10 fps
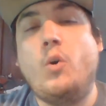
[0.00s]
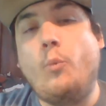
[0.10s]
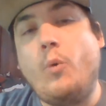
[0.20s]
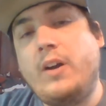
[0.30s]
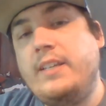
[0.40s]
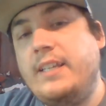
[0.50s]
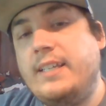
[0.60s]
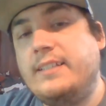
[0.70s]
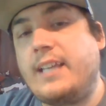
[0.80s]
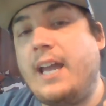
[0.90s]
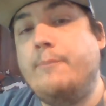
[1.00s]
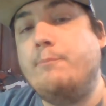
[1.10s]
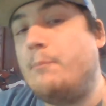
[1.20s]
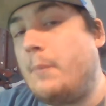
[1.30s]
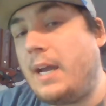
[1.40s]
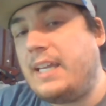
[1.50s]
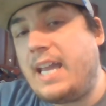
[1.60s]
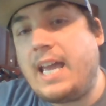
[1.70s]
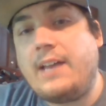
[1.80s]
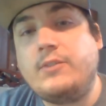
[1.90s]
One is I might
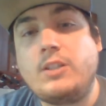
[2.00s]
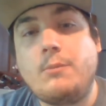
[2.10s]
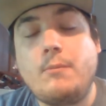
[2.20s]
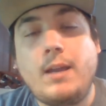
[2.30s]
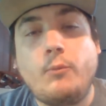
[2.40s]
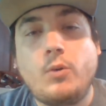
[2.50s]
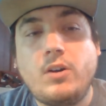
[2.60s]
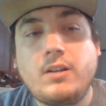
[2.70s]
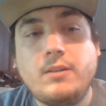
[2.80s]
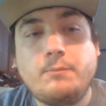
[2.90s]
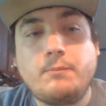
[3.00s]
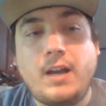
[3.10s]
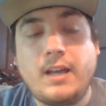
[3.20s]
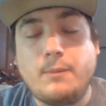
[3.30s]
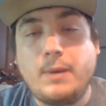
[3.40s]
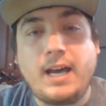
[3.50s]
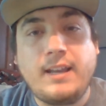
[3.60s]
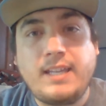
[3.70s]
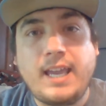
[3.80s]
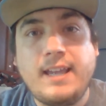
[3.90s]
have some of my work on a
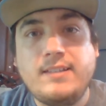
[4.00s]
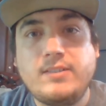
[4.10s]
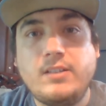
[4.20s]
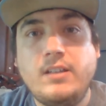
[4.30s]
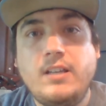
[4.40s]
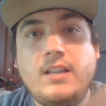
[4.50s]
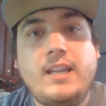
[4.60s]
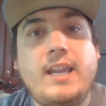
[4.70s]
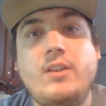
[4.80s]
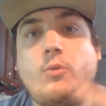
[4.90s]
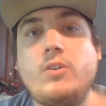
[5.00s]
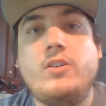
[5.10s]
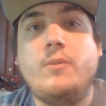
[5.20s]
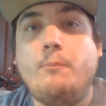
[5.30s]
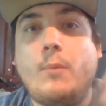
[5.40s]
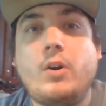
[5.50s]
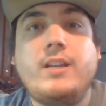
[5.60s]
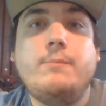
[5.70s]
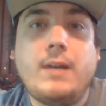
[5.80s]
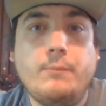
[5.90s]
podcast in order to
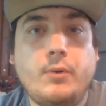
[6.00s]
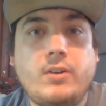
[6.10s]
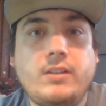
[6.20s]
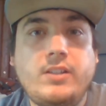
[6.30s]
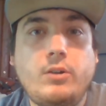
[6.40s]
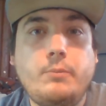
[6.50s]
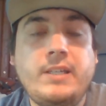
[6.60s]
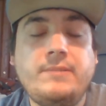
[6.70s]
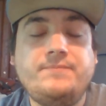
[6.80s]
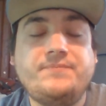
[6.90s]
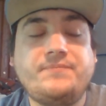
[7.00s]
market my book a little bit.